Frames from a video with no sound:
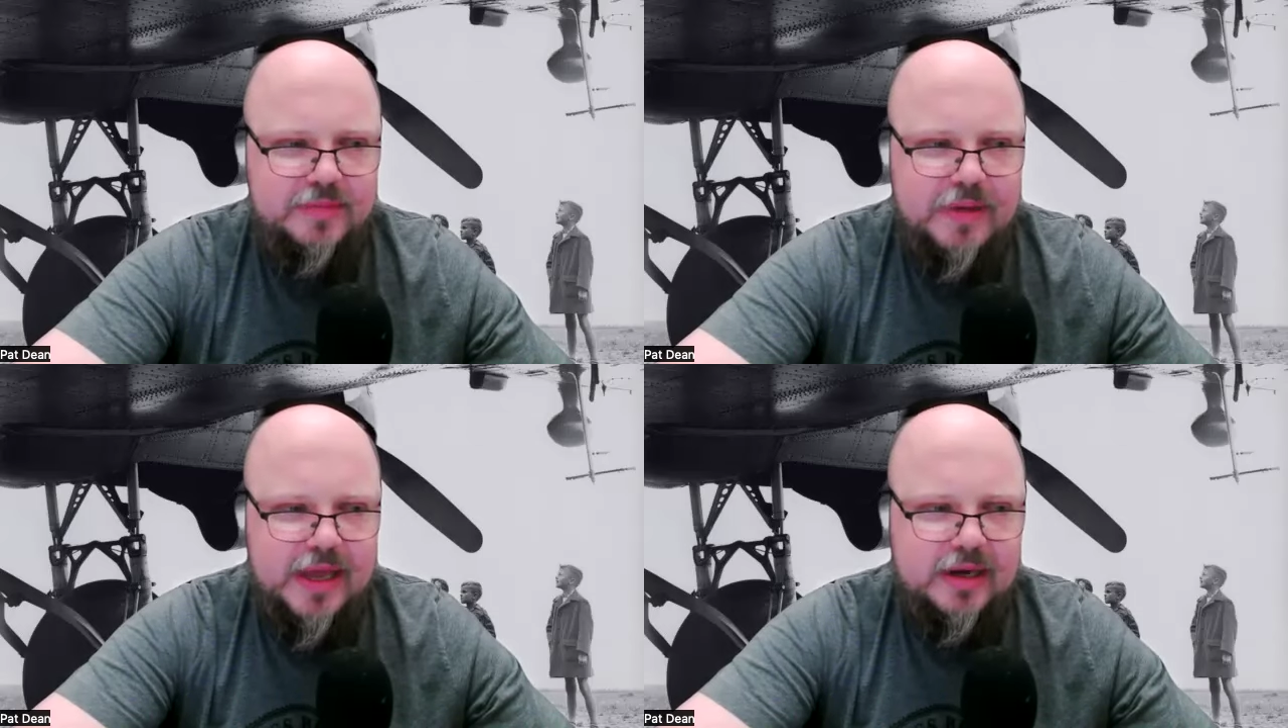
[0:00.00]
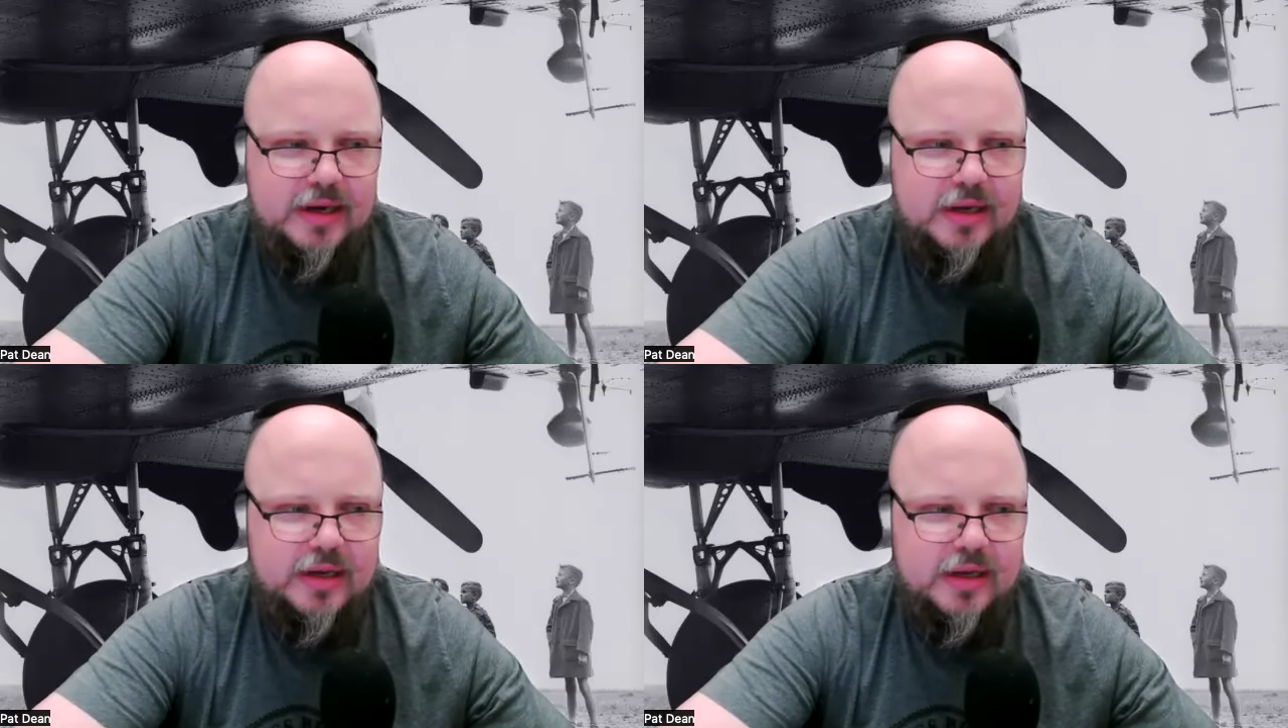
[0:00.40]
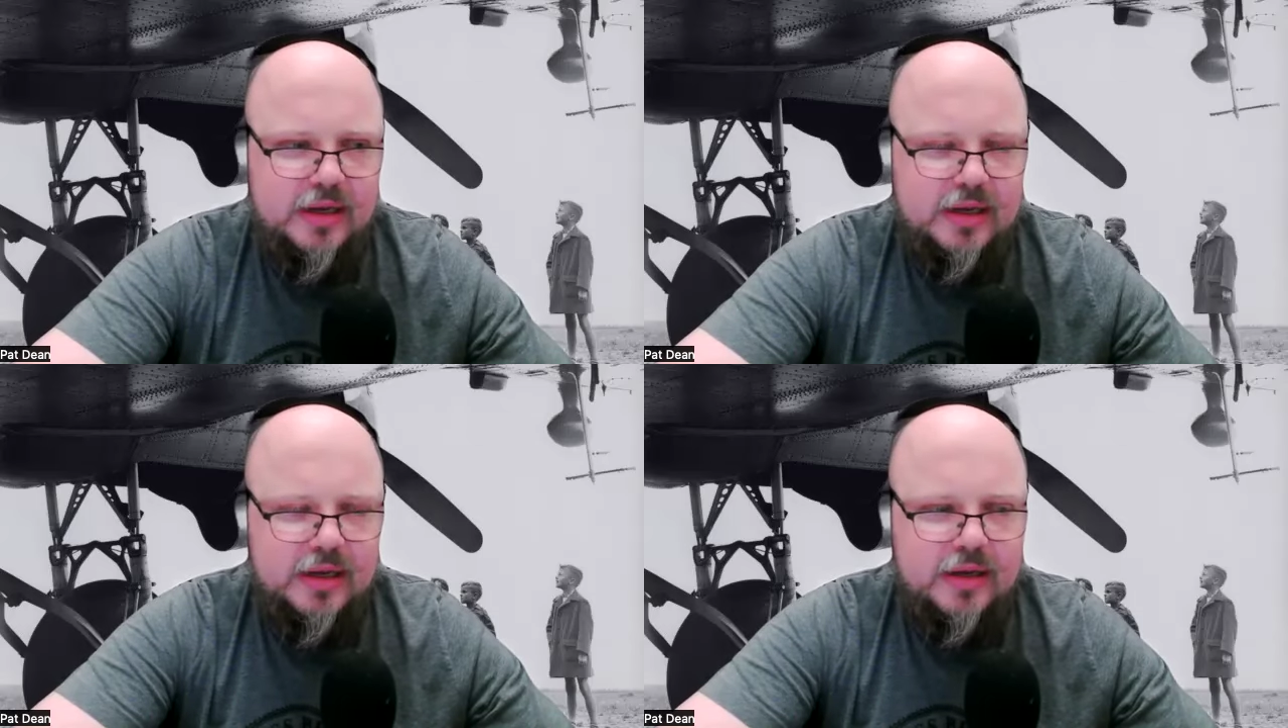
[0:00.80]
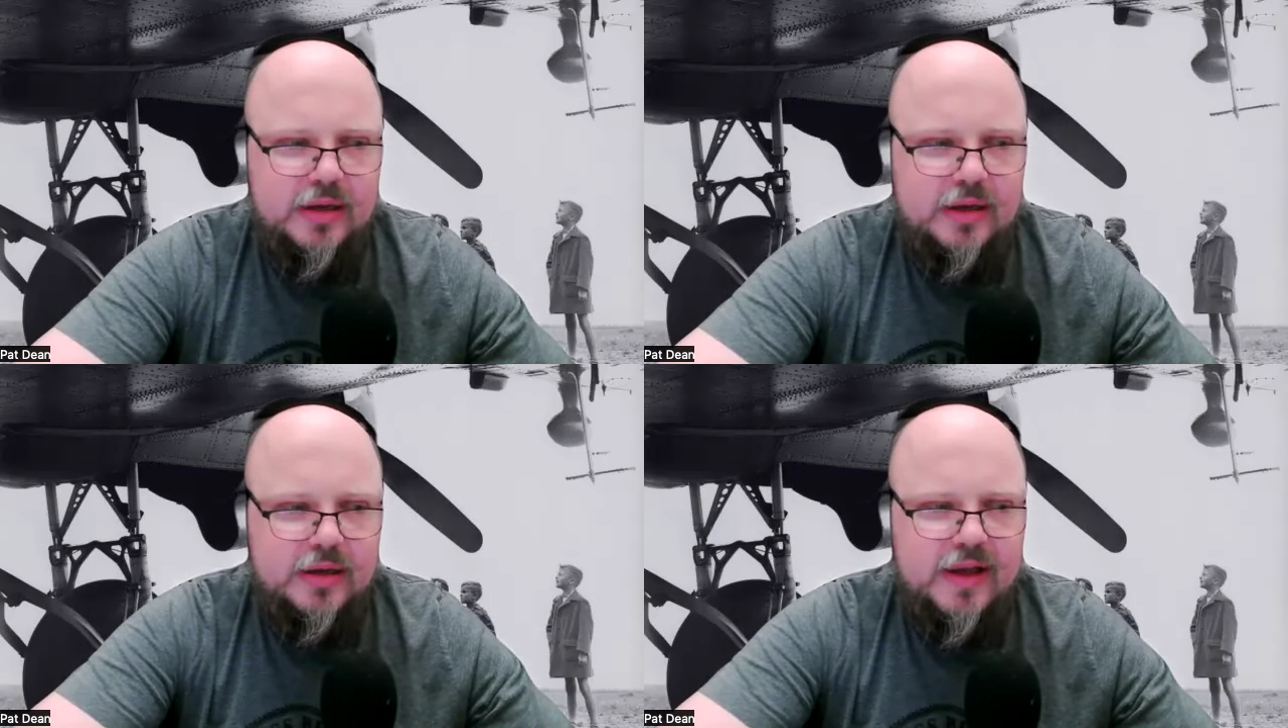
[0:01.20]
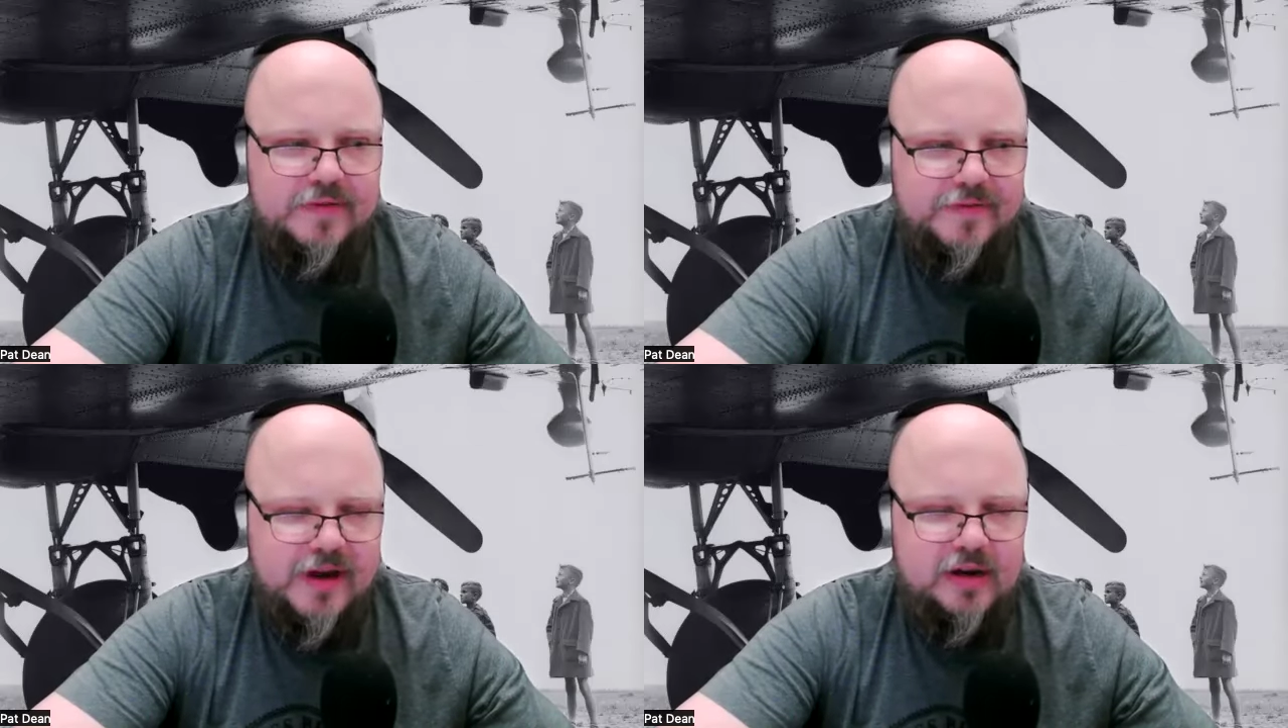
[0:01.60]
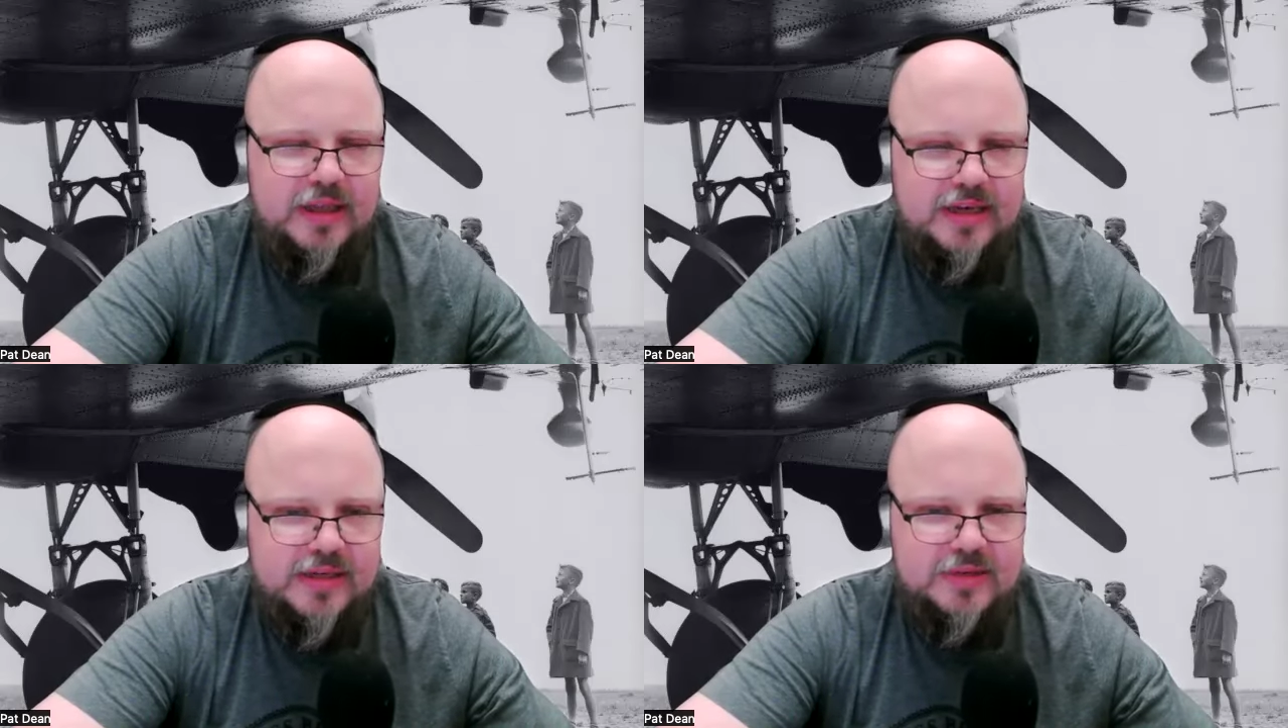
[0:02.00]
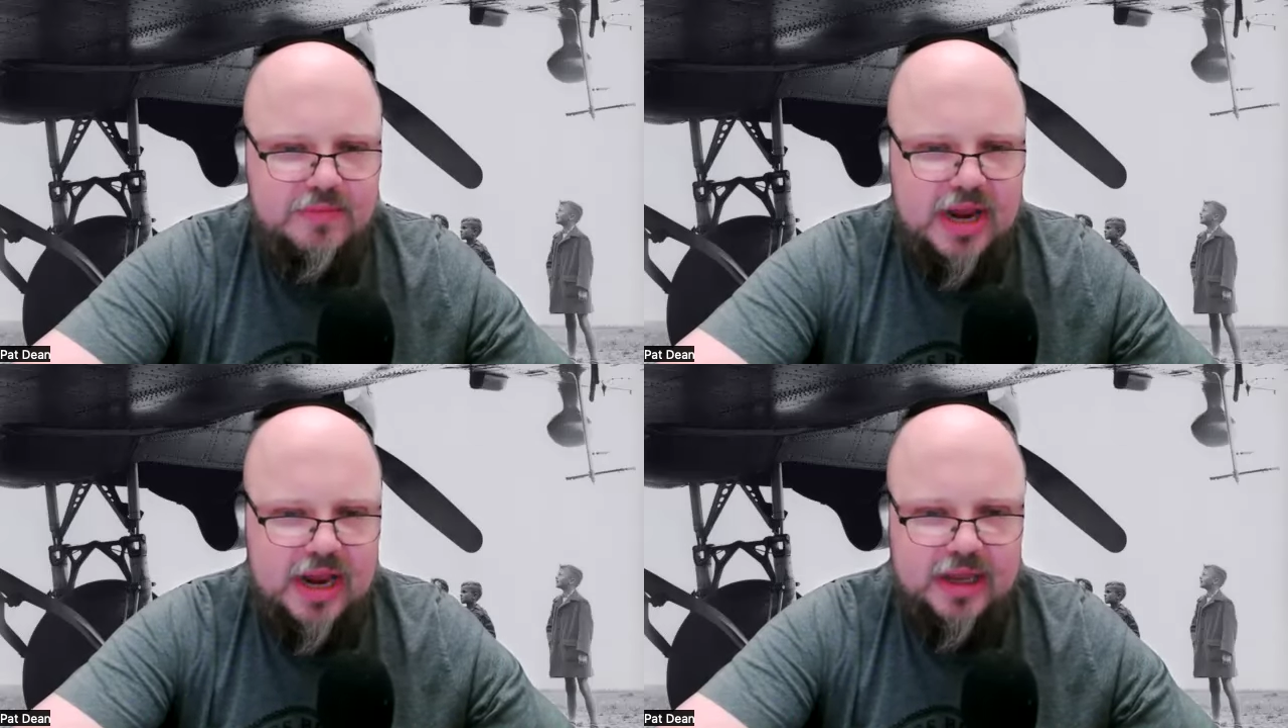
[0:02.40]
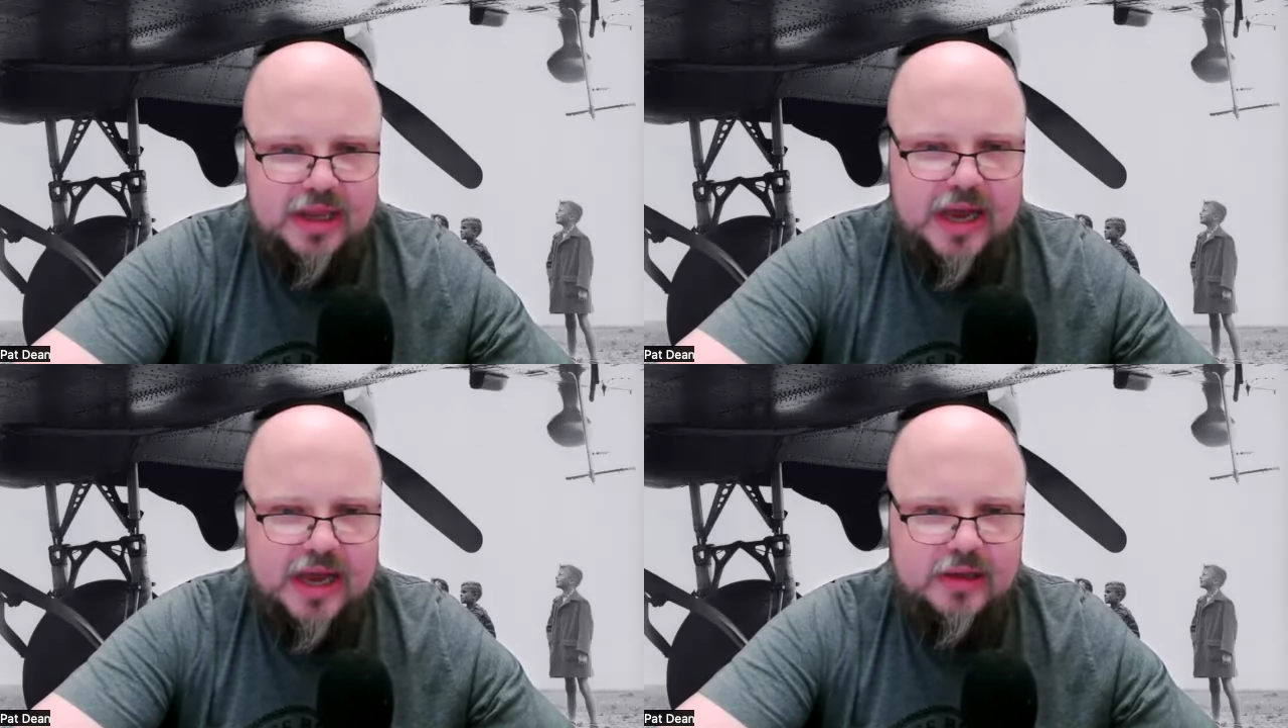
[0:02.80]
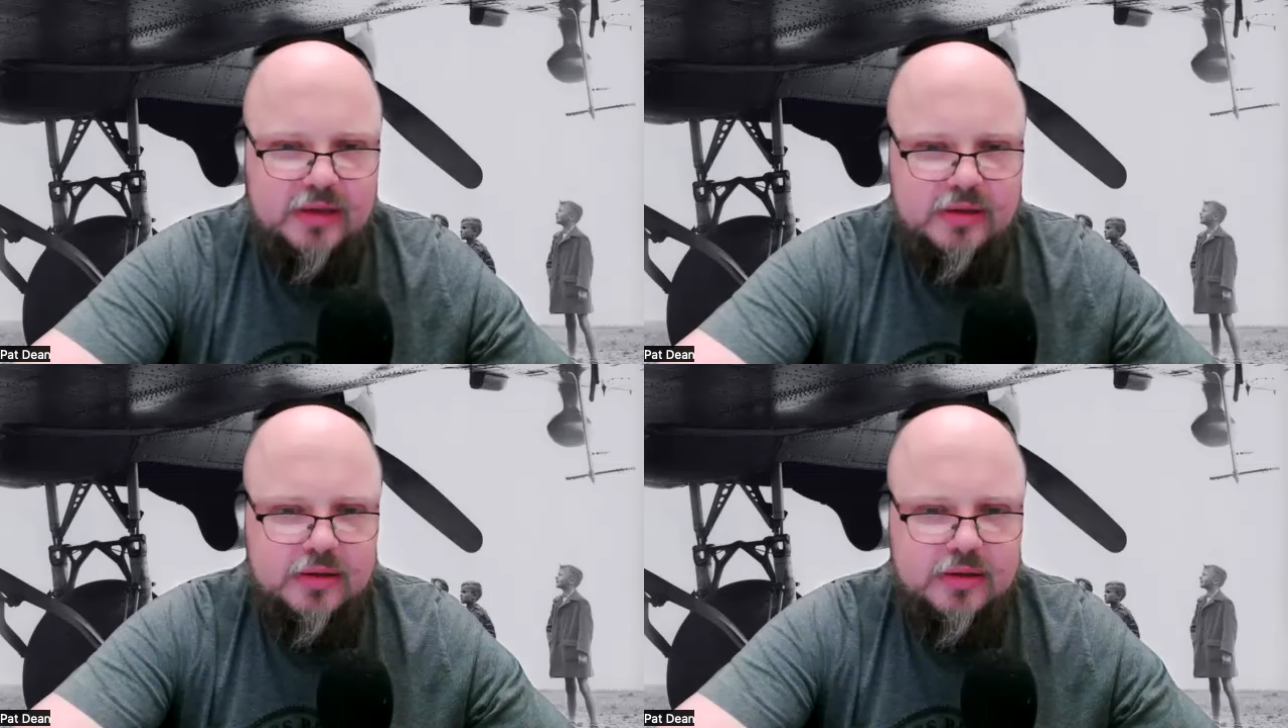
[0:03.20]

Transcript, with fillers: been a fairly intimidating guy.